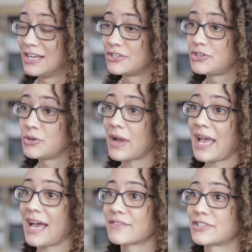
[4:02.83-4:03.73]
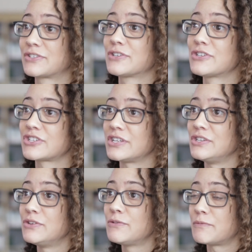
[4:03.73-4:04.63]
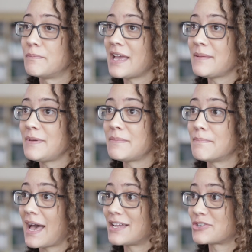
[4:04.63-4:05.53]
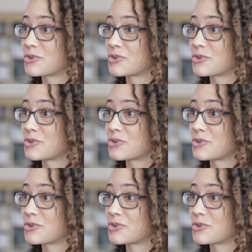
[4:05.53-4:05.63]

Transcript: to have a surgeon you've maybe met